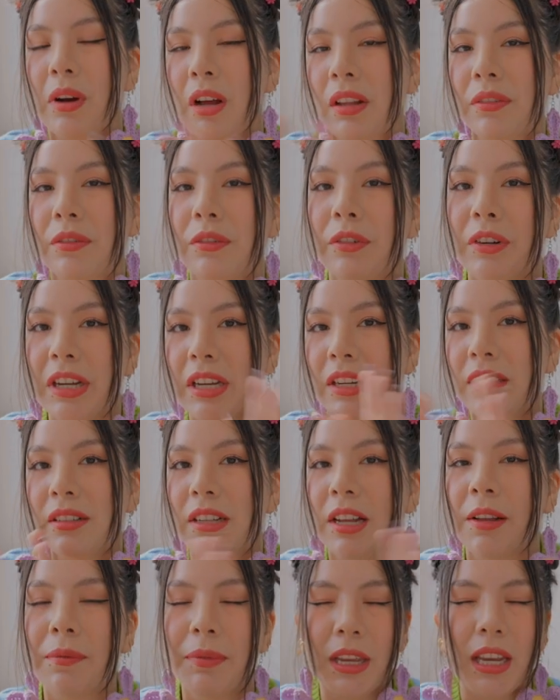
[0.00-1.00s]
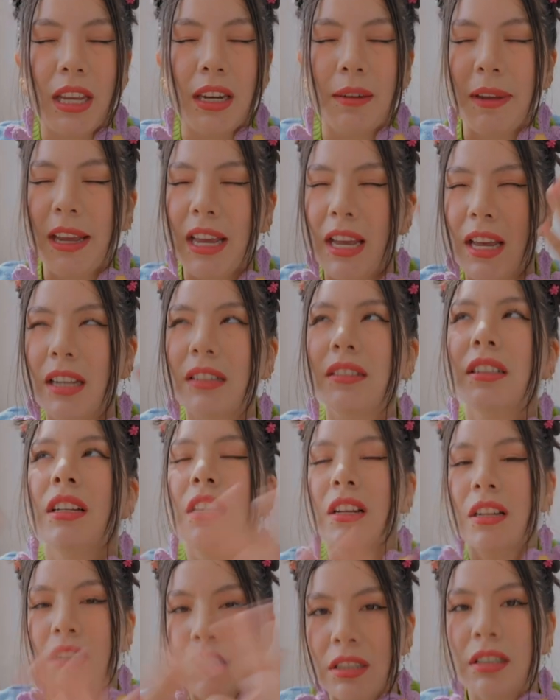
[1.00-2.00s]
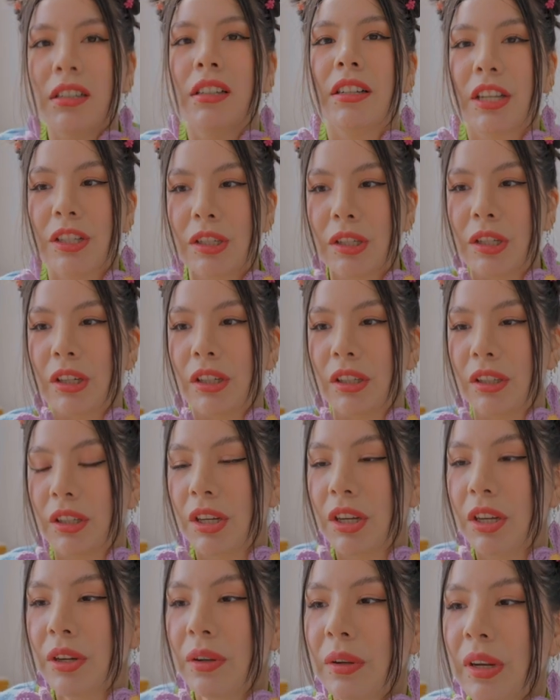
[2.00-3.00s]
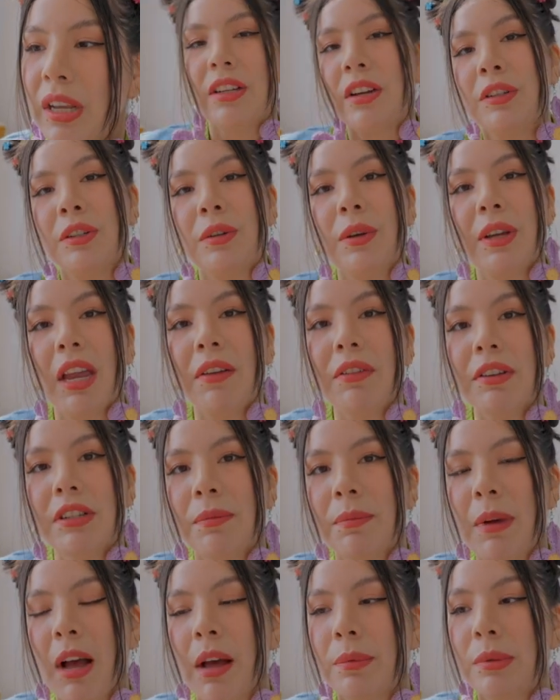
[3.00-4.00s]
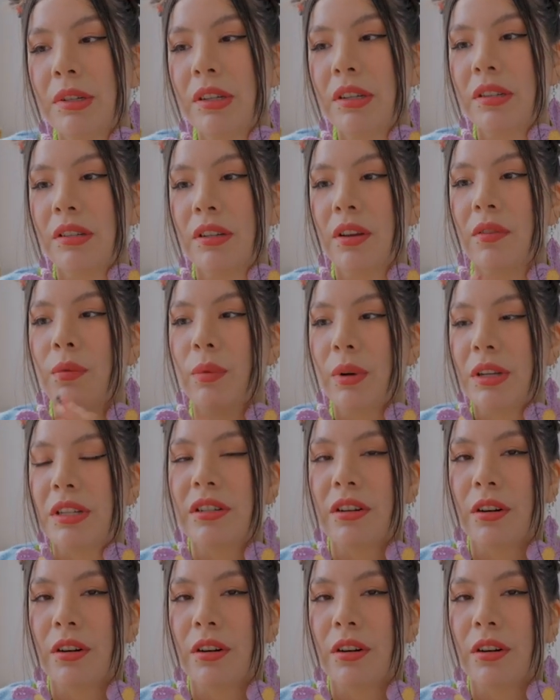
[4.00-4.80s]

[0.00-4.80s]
olive green, I'm thinking in my head. This is gonna look cute. So I gave you some options of ones